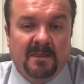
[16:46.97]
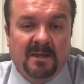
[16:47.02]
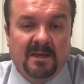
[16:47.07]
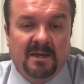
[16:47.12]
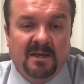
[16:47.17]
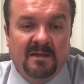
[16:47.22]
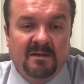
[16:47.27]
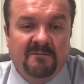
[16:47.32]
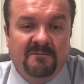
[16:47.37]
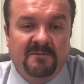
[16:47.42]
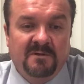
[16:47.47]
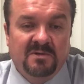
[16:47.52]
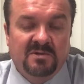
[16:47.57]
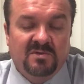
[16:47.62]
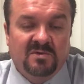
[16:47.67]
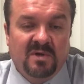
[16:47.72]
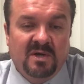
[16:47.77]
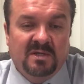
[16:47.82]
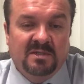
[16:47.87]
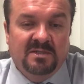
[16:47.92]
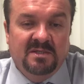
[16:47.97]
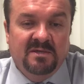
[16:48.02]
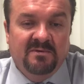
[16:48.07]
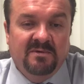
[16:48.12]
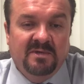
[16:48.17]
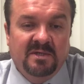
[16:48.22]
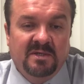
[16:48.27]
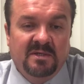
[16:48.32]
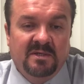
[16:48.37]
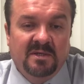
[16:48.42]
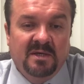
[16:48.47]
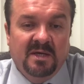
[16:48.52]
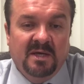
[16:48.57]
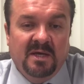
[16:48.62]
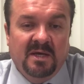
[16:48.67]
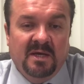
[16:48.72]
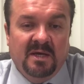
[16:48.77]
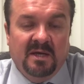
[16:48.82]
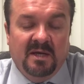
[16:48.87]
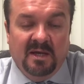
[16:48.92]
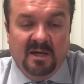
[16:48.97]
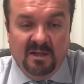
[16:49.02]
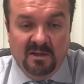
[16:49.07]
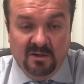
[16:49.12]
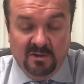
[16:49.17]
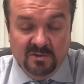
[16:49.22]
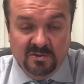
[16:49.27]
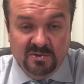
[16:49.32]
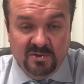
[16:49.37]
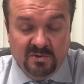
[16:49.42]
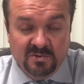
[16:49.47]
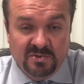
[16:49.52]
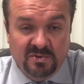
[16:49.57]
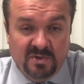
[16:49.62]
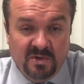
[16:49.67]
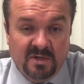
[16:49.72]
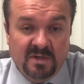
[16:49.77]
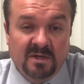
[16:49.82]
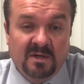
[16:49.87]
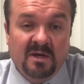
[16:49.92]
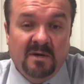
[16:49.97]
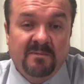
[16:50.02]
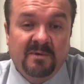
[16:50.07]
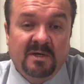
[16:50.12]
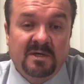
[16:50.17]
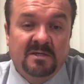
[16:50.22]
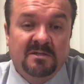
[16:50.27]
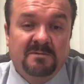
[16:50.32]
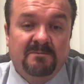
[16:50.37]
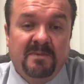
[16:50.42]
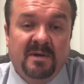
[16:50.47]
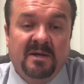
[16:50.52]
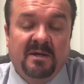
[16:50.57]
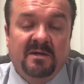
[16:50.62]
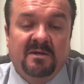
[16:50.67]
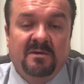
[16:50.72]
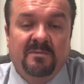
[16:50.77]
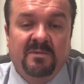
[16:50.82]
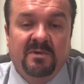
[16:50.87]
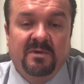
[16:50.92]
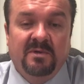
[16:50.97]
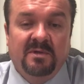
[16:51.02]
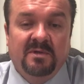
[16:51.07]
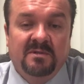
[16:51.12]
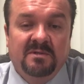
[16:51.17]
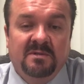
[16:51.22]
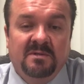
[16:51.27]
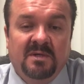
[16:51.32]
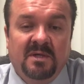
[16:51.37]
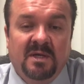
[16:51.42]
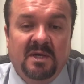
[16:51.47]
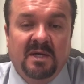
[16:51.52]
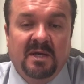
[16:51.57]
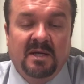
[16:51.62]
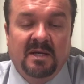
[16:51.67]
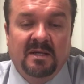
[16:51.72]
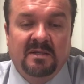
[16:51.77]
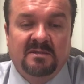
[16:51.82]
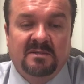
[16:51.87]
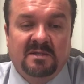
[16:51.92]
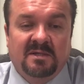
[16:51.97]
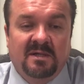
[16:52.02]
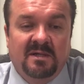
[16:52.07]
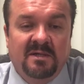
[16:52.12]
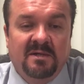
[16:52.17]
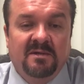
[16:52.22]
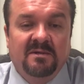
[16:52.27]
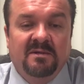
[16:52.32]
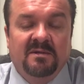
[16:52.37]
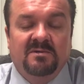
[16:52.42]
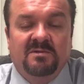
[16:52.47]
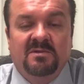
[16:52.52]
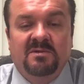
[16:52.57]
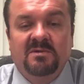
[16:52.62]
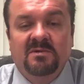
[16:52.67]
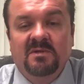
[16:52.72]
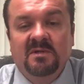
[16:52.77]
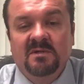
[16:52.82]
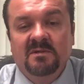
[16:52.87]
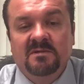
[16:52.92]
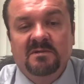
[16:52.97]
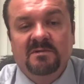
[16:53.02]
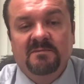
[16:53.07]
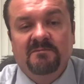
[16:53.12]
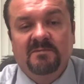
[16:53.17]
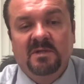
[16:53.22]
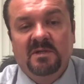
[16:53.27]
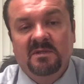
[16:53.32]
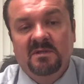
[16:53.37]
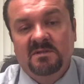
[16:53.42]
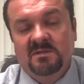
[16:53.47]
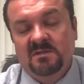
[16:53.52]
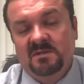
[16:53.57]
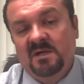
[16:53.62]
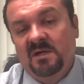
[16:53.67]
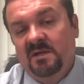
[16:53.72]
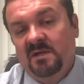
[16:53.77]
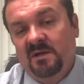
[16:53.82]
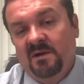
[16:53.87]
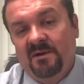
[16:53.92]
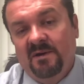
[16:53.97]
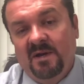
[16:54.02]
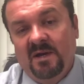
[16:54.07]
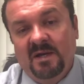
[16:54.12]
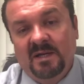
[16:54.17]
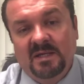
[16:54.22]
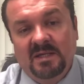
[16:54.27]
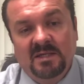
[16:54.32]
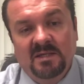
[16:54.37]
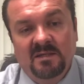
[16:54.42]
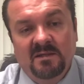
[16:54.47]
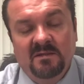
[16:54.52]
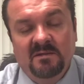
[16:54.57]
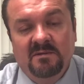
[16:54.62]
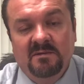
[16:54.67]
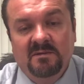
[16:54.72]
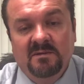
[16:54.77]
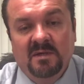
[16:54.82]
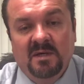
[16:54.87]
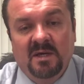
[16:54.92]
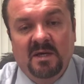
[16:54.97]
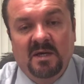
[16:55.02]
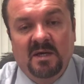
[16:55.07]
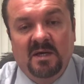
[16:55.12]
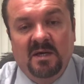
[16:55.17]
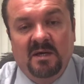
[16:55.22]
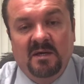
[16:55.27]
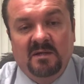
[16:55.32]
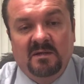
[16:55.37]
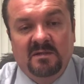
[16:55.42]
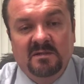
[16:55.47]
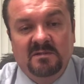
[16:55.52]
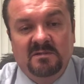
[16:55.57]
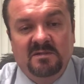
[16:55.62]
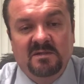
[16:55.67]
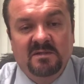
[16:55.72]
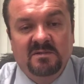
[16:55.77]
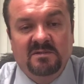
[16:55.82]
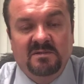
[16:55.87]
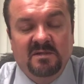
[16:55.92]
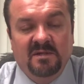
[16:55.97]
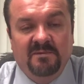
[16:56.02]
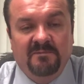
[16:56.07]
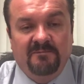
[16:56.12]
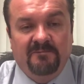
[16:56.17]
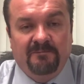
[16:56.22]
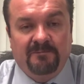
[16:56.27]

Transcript: and physical activity in low socioeconomic Hispanic communities. It's clear that students in the study are not eating consistent,